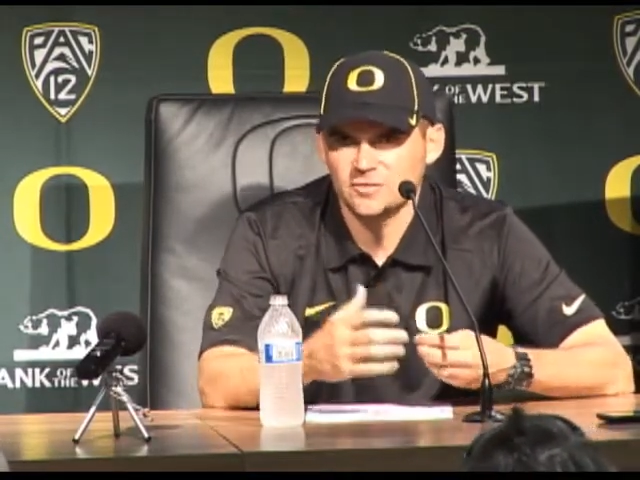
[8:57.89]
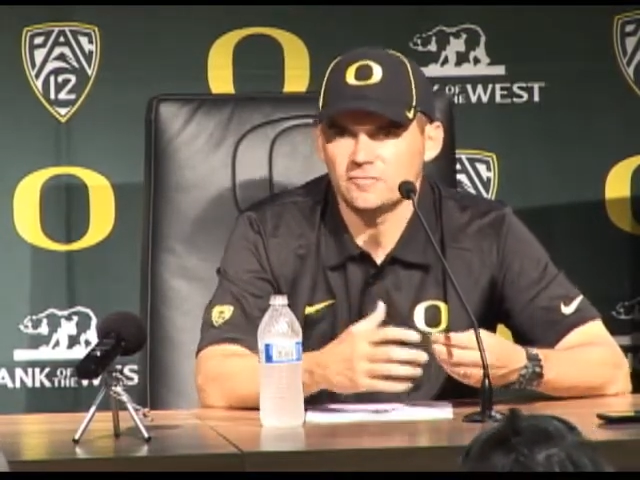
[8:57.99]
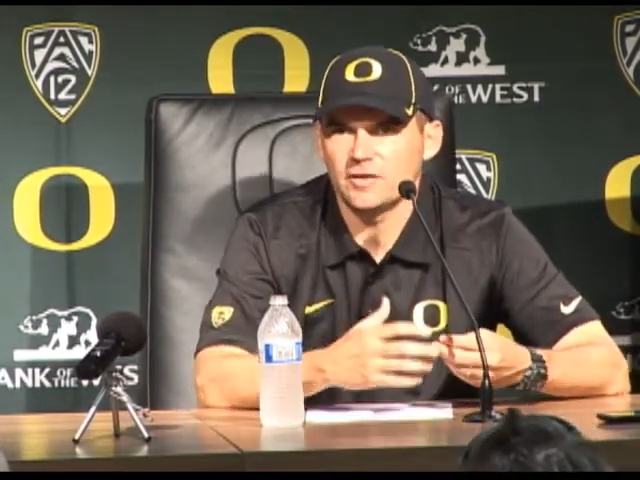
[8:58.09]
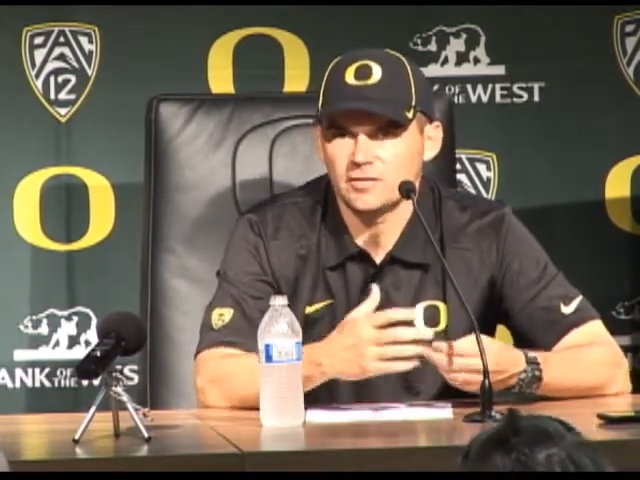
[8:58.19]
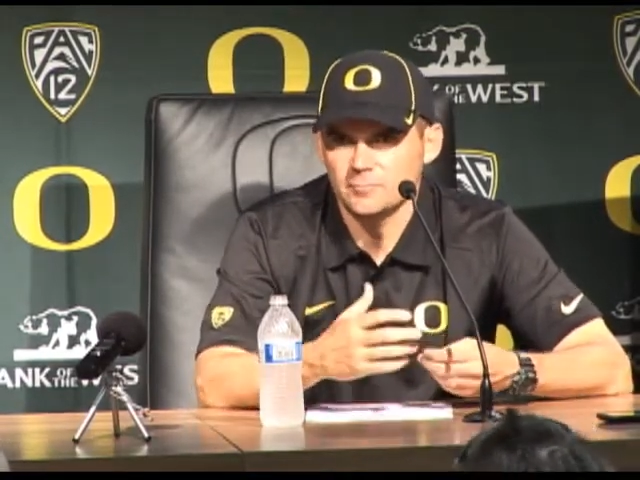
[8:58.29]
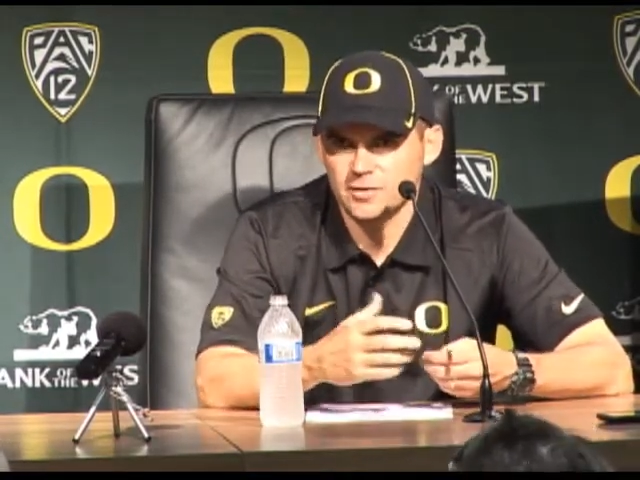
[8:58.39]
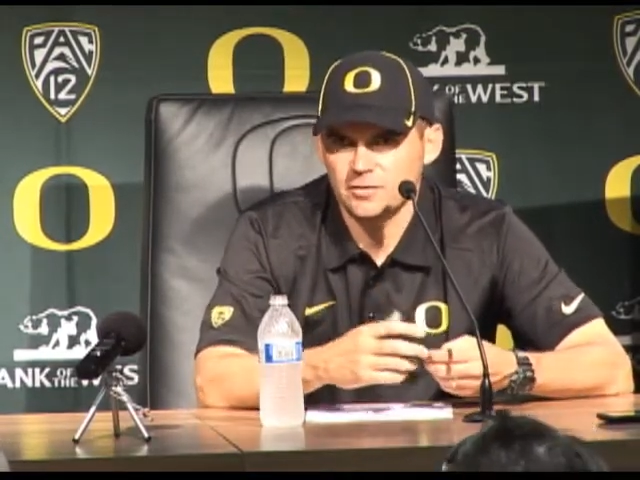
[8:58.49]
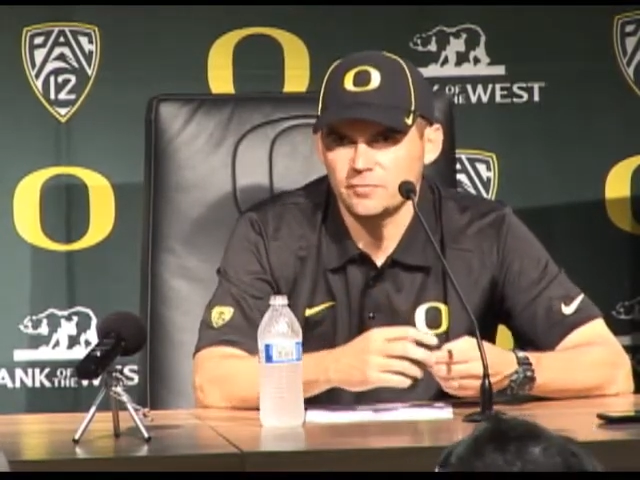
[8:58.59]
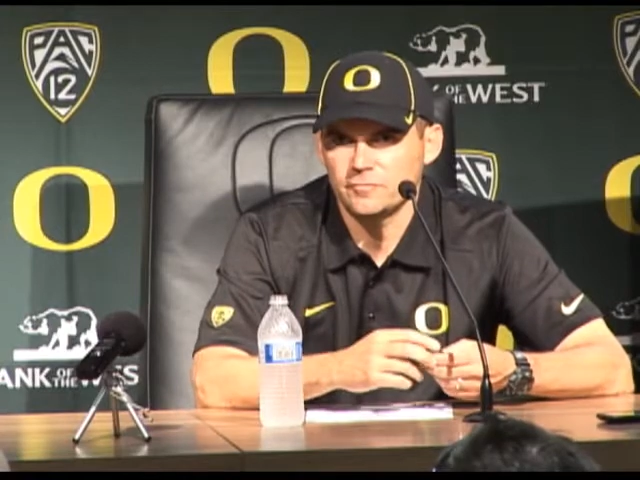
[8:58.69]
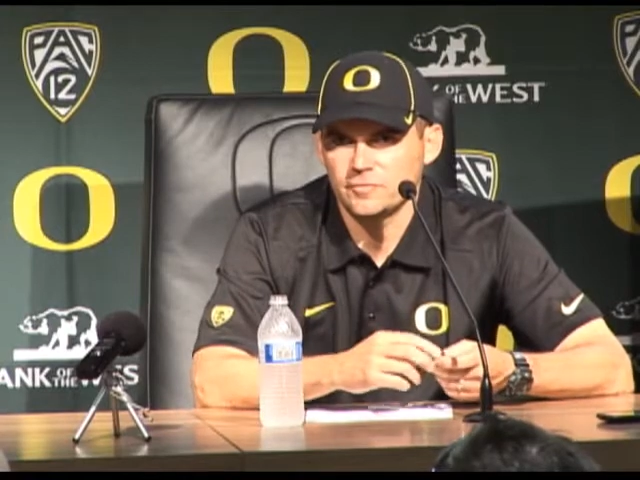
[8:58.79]

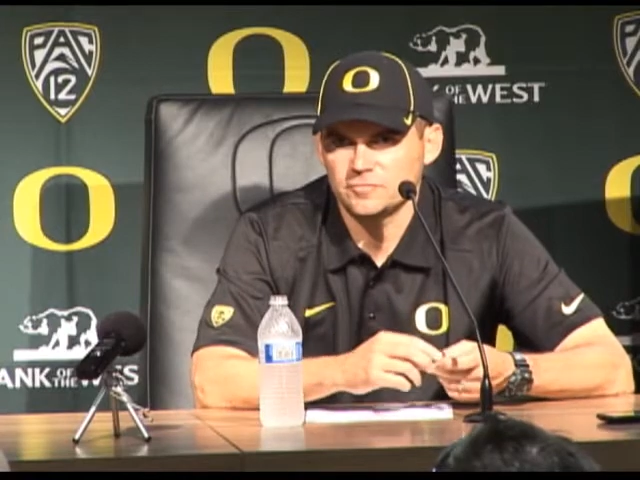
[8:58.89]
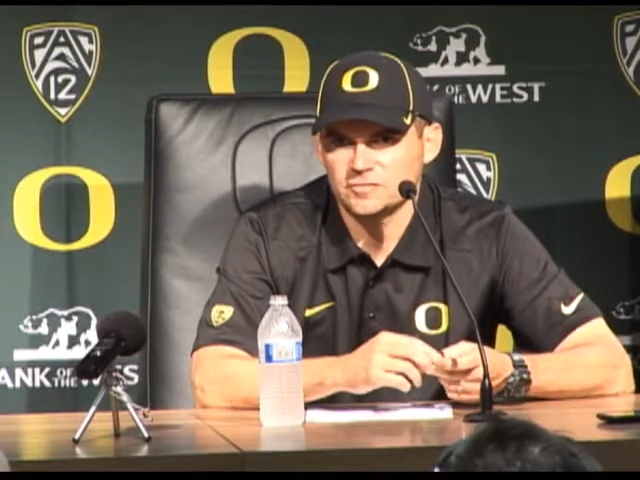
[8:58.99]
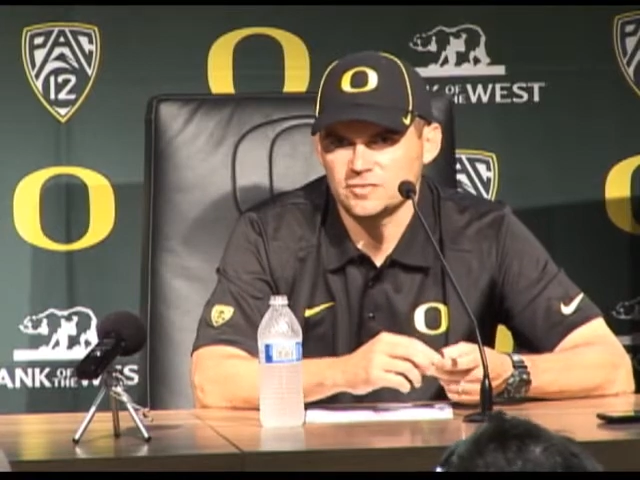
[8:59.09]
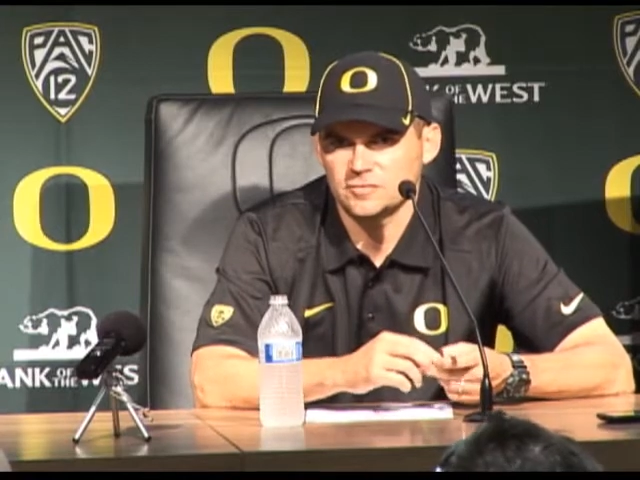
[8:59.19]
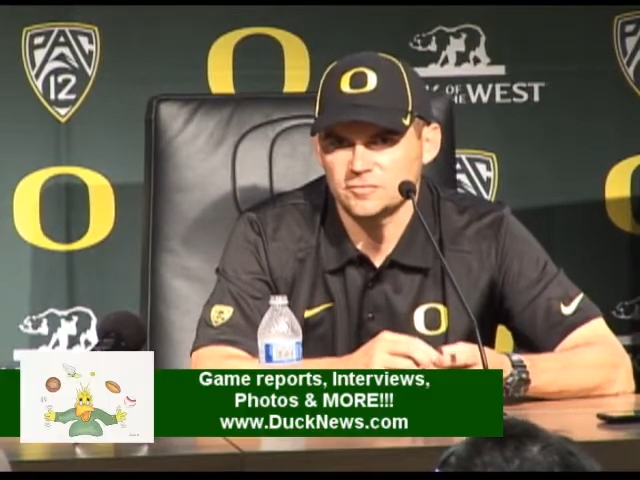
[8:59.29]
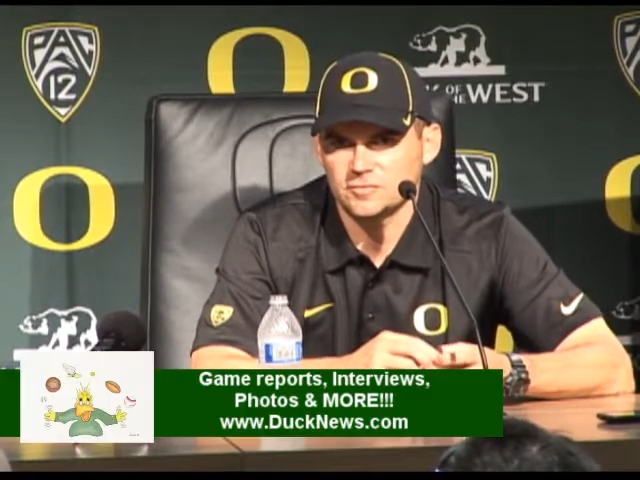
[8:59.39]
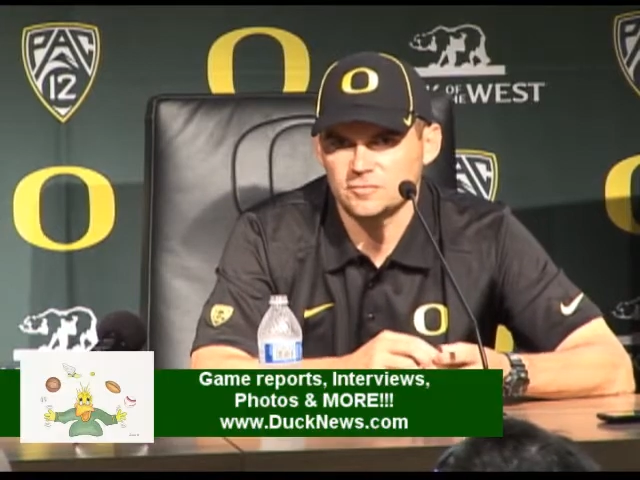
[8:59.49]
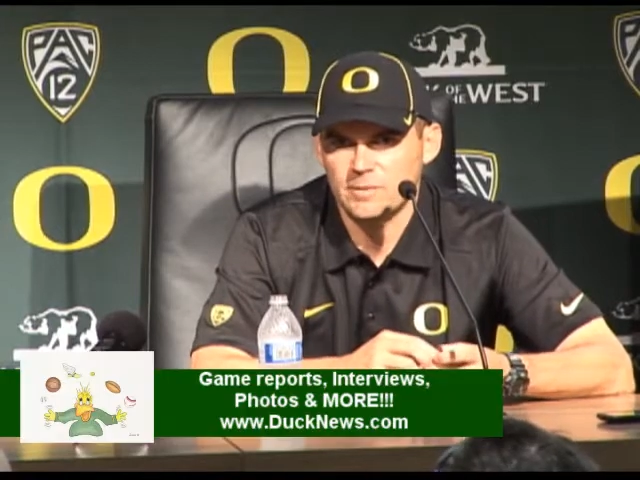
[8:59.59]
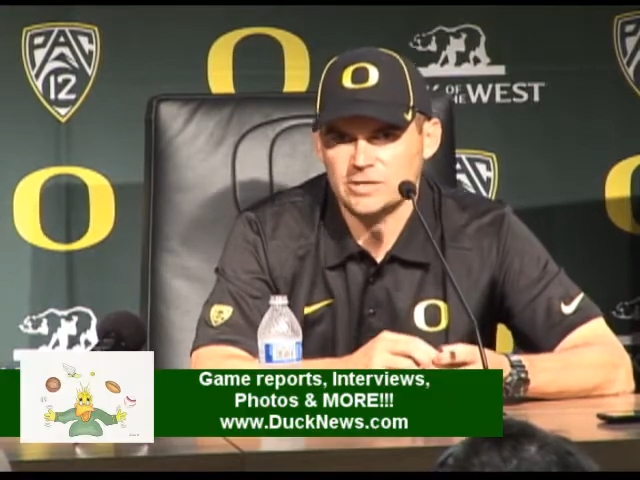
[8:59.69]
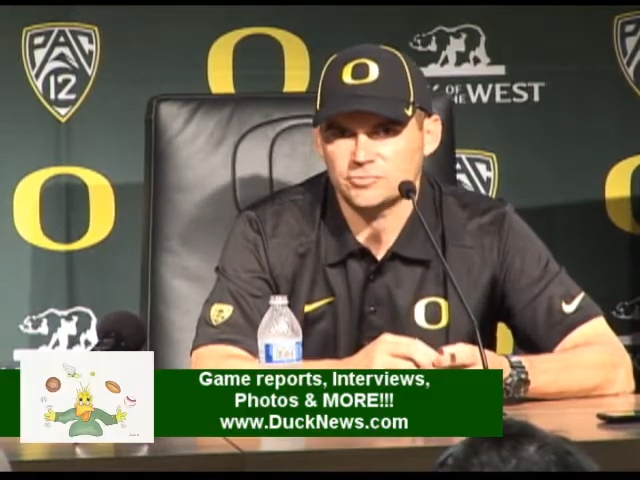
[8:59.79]
development of
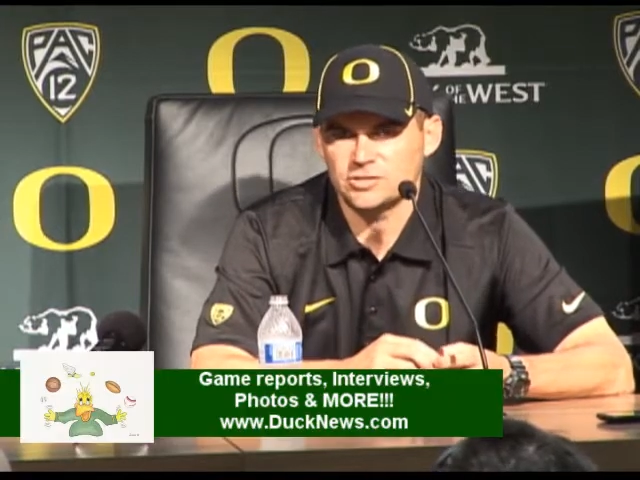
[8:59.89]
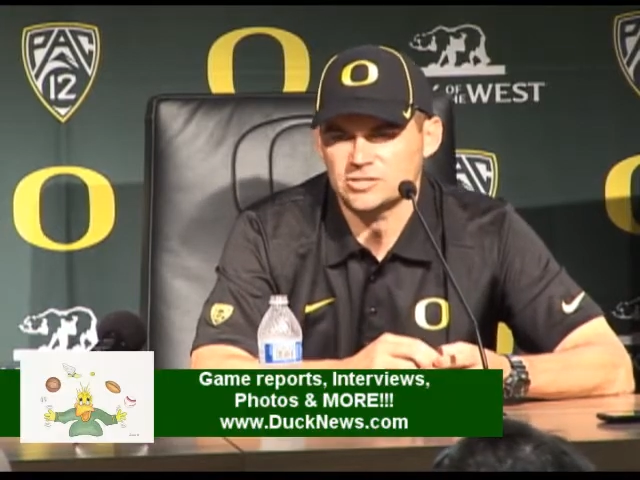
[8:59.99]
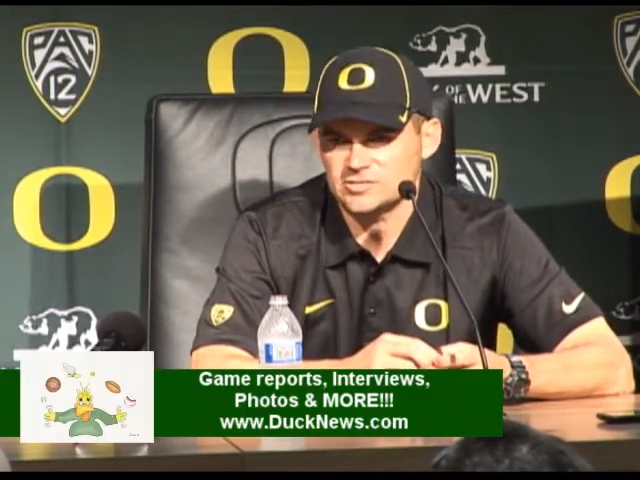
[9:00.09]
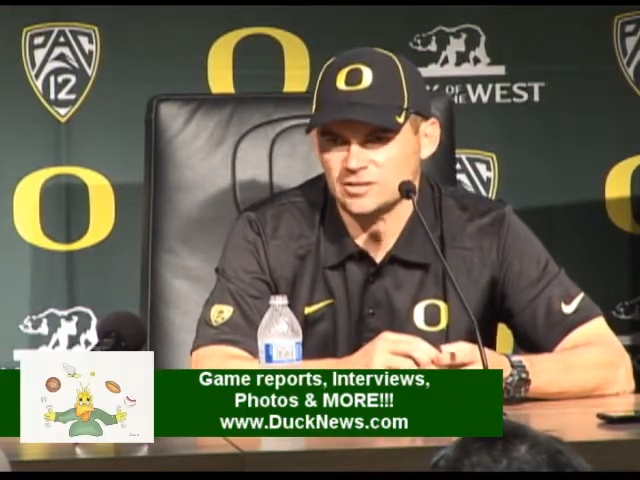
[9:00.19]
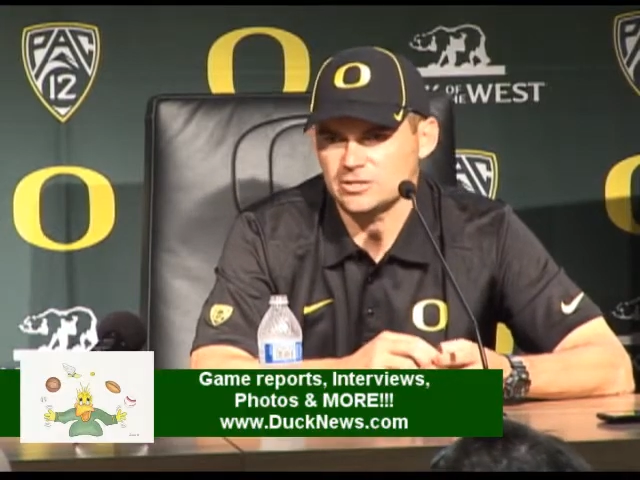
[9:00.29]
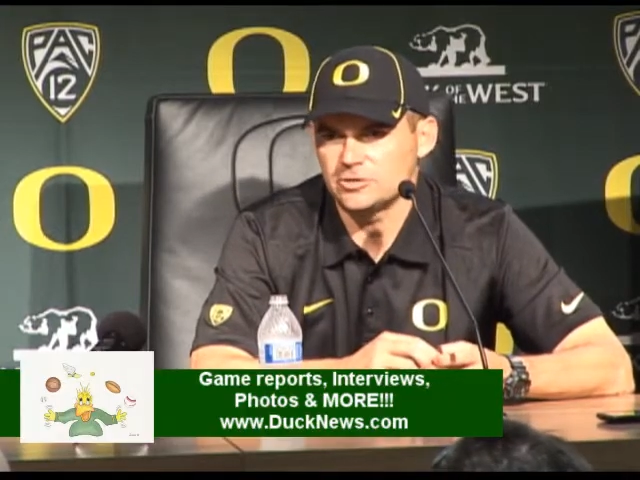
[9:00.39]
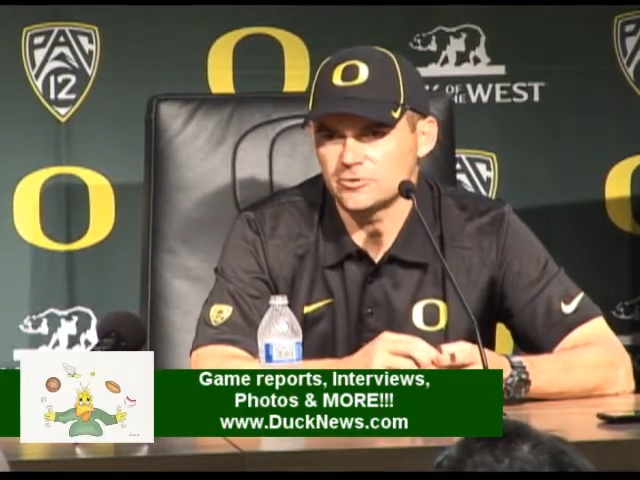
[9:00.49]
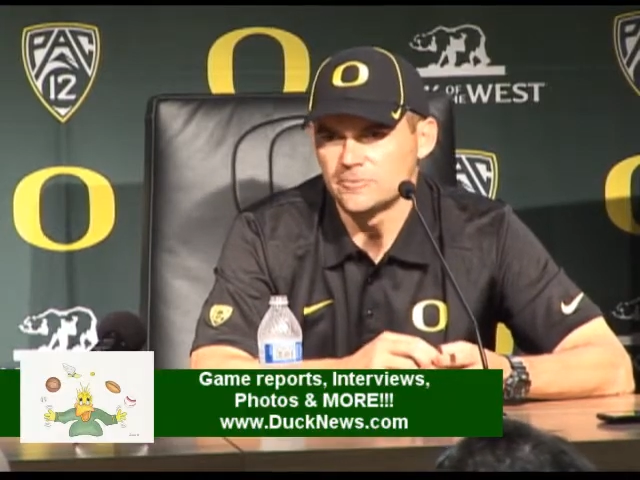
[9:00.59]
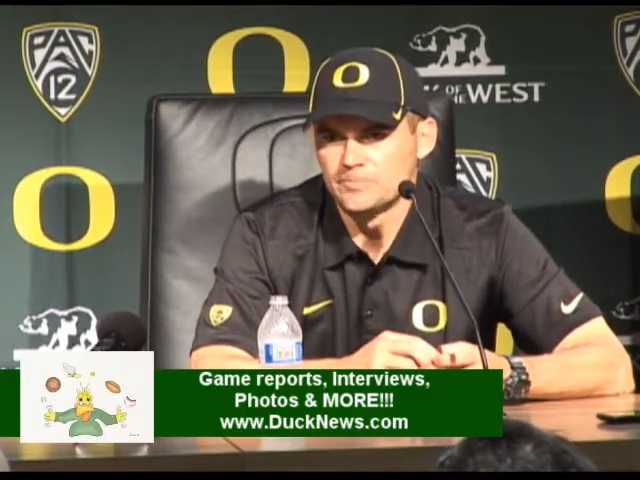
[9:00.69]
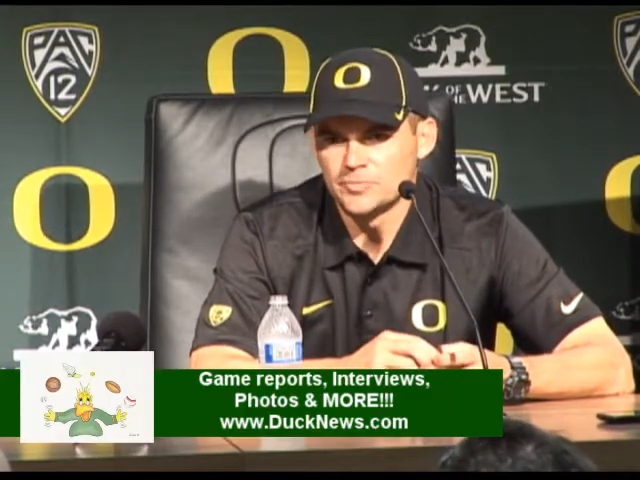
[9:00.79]
his maturation as a
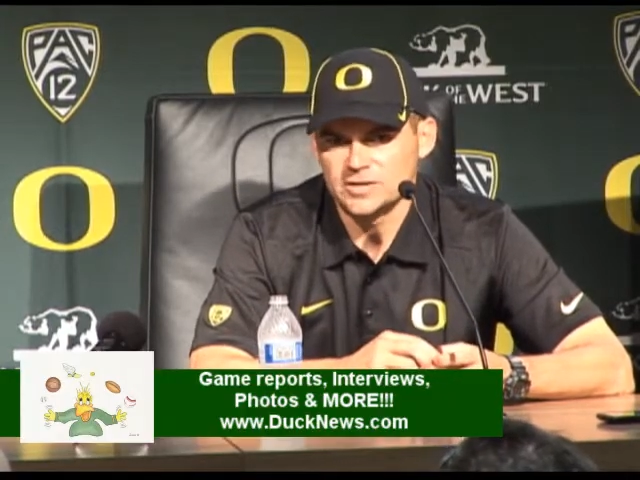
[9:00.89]
leader